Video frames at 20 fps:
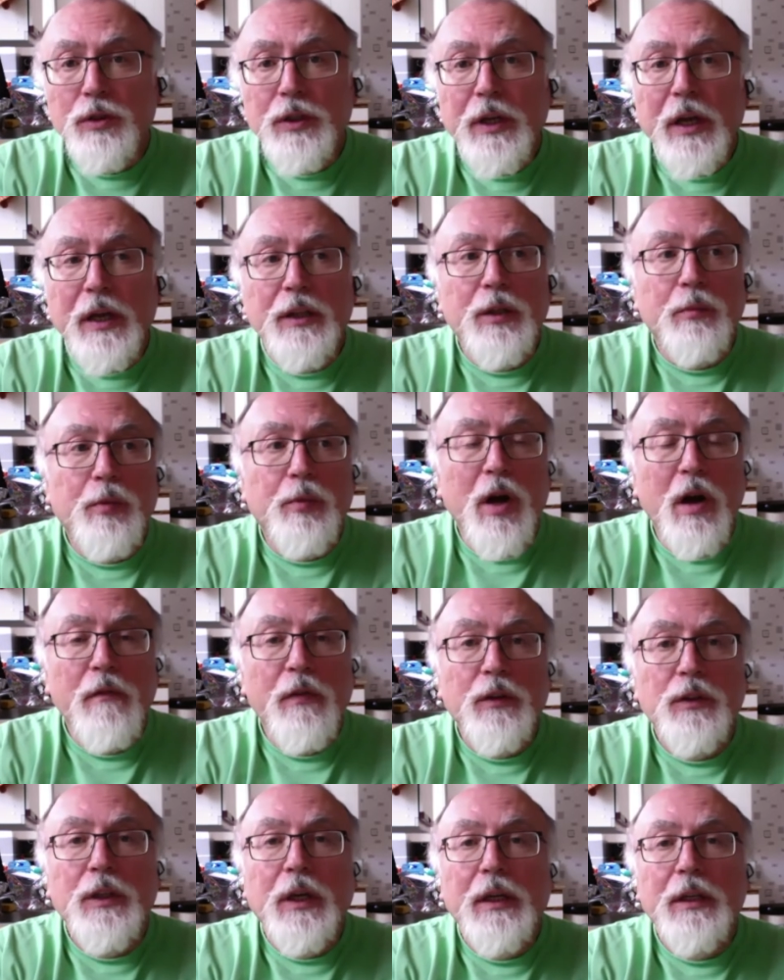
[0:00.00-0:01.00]
sector,
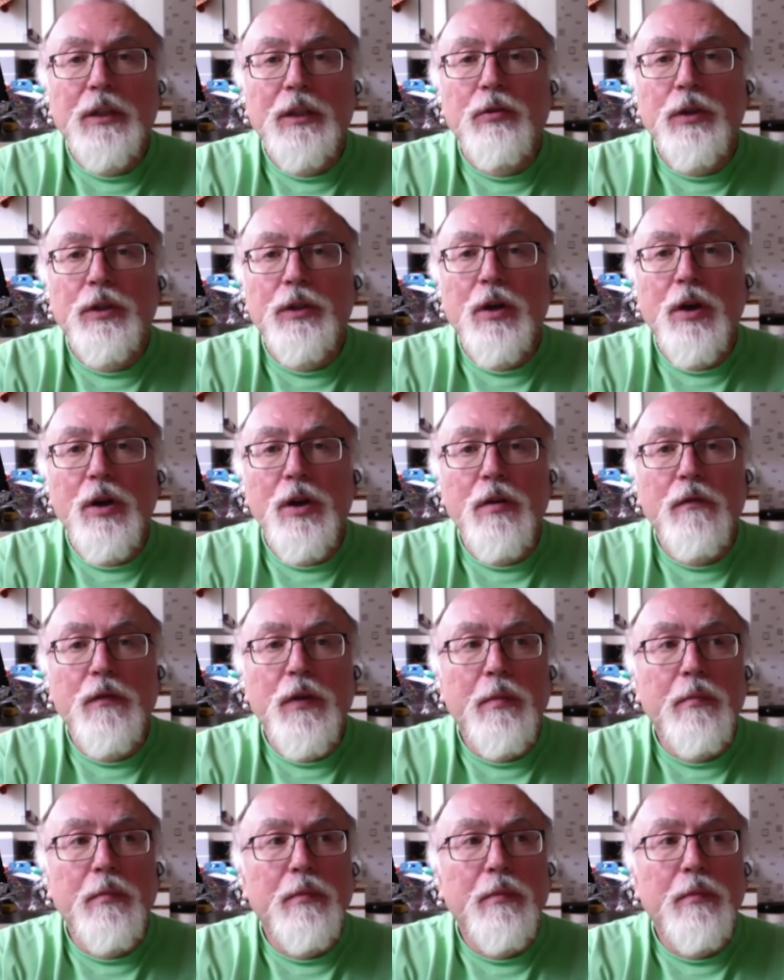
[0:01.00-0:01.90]
private sector is kind of